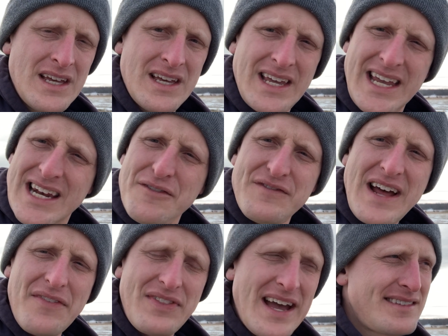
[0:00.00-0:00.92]
And if
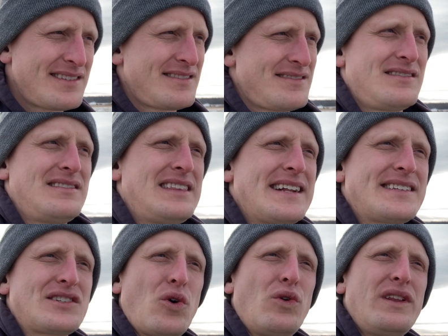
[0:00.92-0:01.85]
not, that's
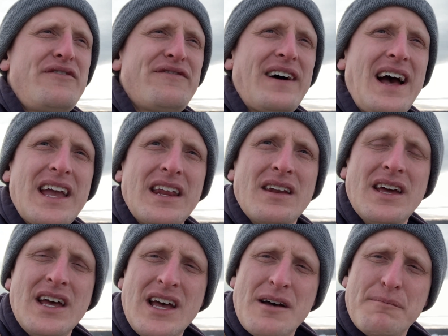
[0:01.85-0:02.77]
totally fine.
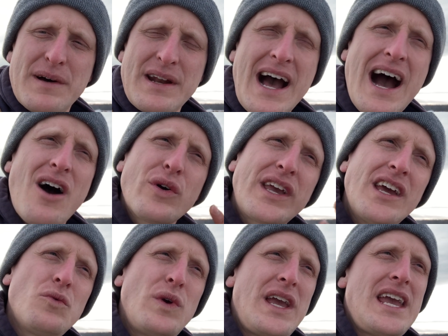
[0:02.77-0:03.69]
But how
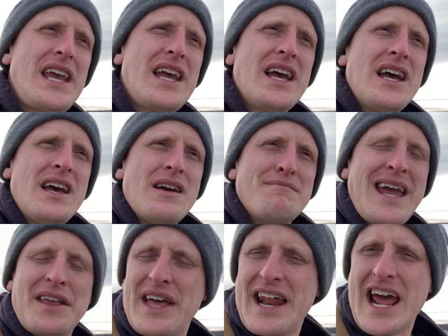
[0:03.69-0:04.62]
can we
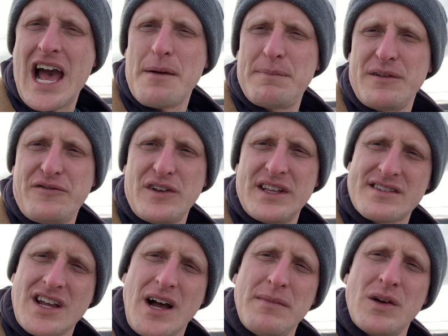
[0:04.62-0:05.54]
make that happen for this
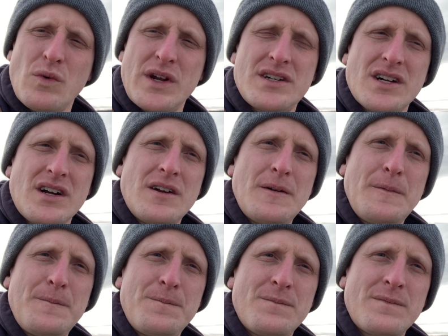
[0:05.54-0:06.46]
coming winter?
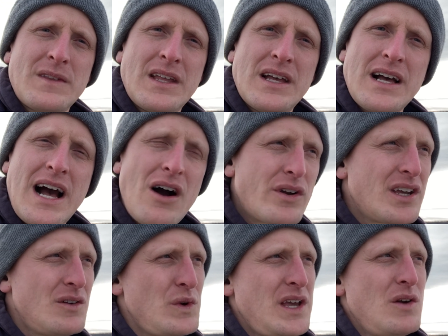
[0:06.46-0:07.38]
What
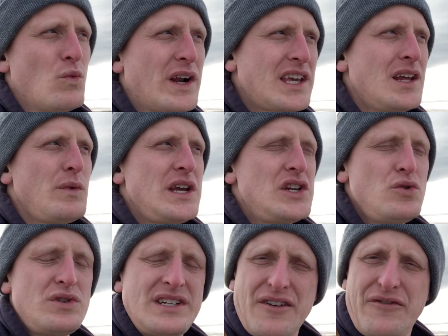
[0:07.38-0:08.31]
can we do
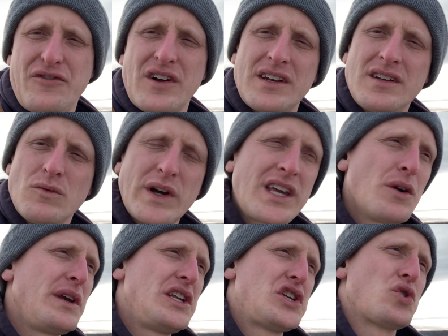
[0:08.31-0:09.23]
different? What can
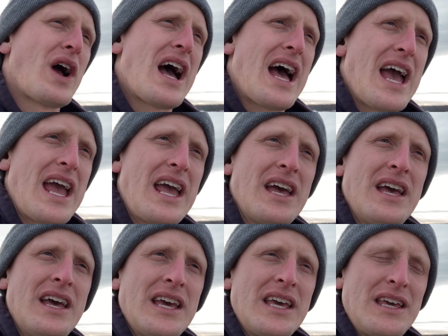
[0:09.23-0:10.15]
we try?
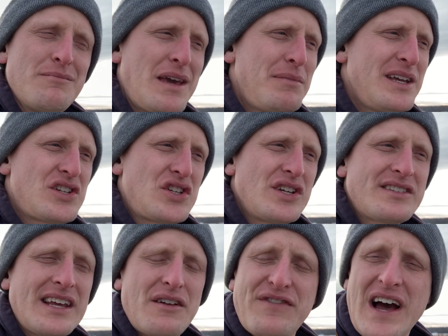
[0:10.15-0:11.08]
Maybe it's just
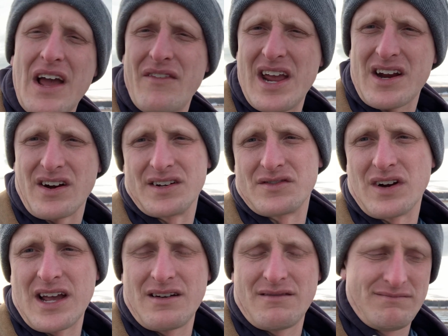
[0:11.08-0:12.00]
on 5 acres,
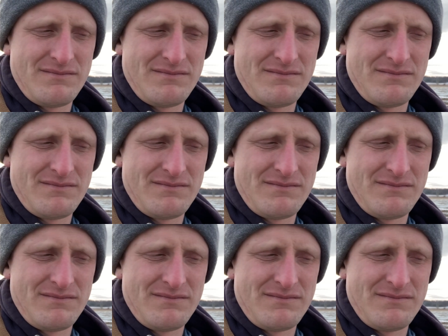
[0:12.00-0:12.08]
right?